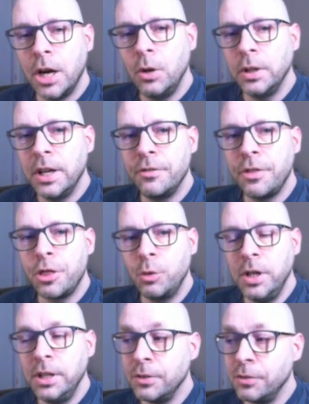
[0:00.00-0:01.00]
only have
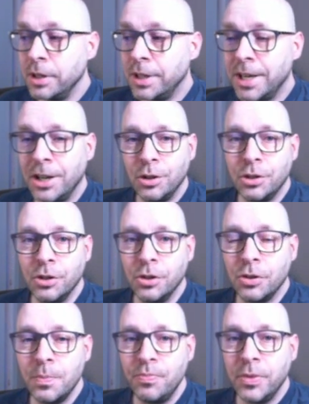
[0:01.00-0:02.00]
3 different
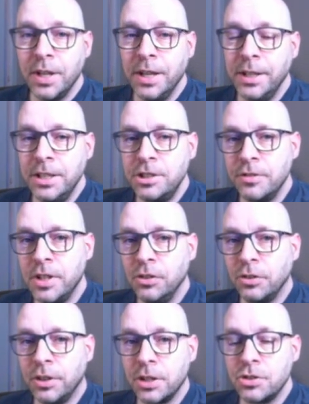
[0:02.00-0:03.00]
characters in each of these
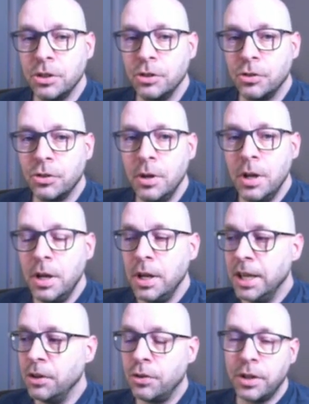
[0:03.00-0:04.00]
sections.
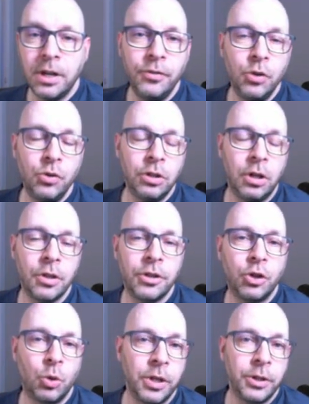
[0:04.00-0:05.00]
Instead of using all the
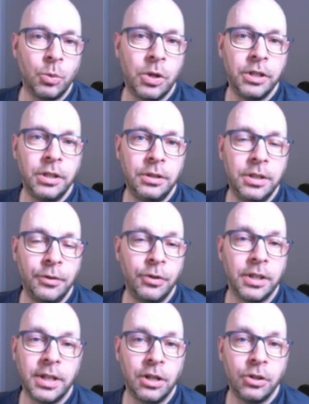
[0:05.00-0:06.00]
21
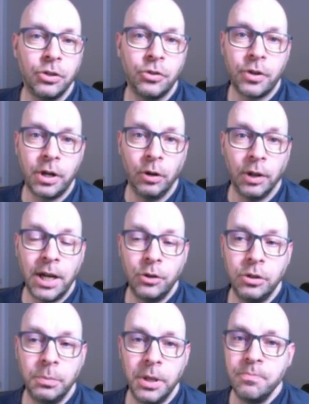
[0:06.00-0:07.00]
different characters that are allowed
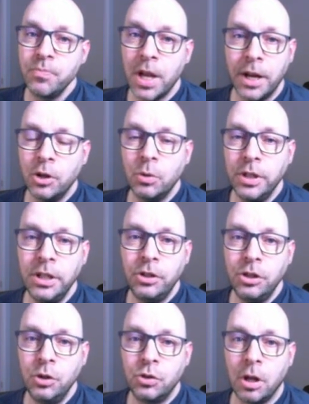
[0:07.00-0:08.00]
to me, I don't need to
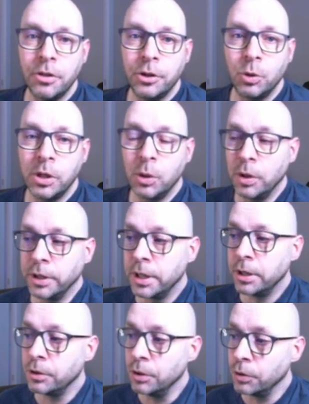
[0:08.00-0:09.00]
use all the 21
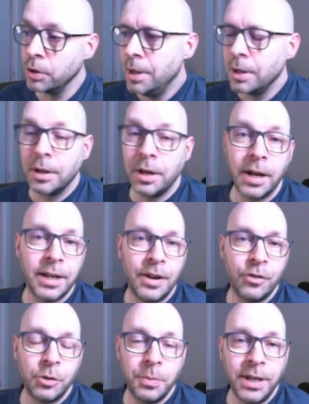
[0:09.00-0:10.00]
characters. I can
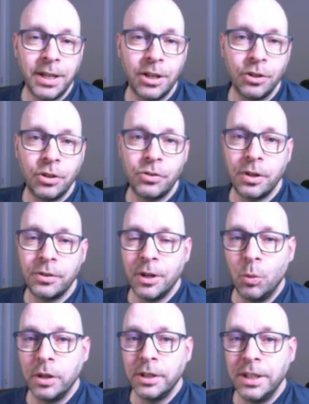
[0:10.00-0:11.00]
have as many characters as I
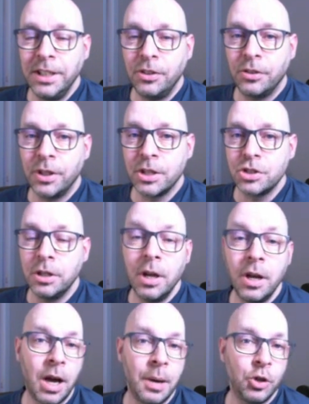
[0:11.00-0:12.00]
want in each section
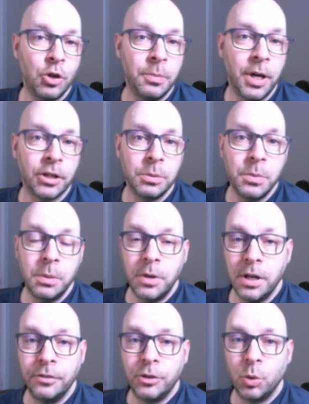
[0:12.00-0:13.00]
up to a maximum
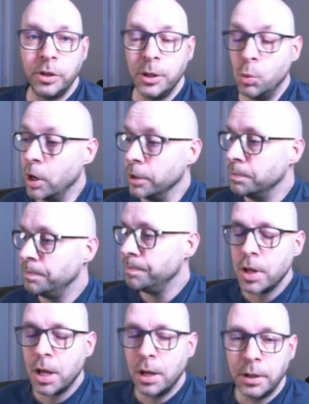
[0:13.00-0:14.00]
of 21.
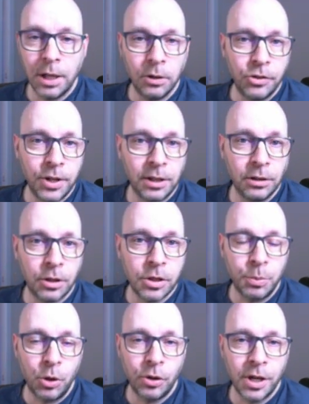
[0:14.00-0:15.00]
Now let's take a look at the
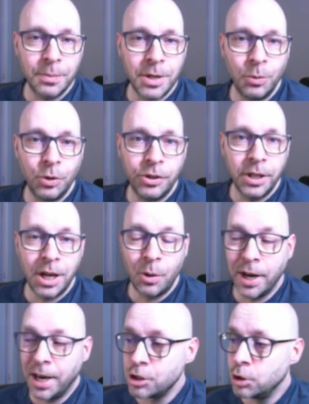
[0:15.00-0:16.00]
program and we'll see how
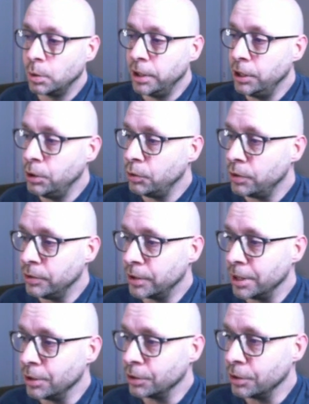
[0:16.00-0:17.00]
I actually use these
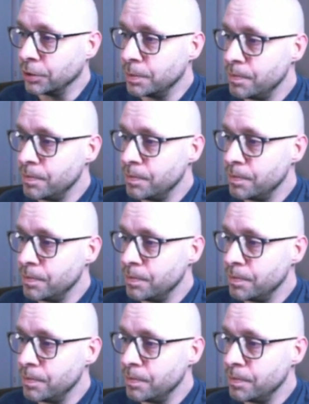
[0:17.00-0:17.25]
characters.